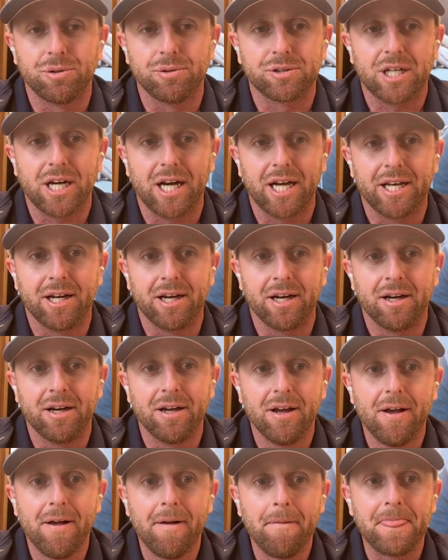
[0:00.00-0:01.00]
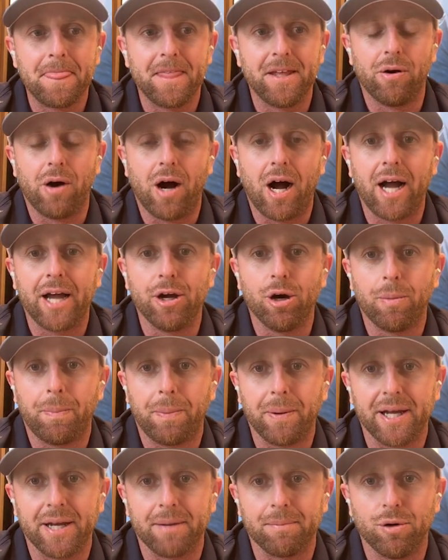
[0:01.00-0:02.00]
It was kind of eye
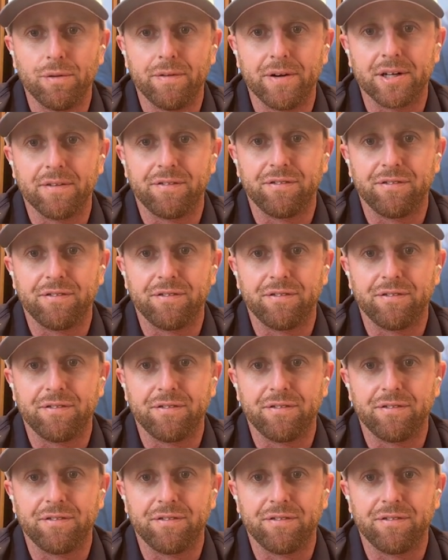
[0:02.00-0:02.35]
opening moving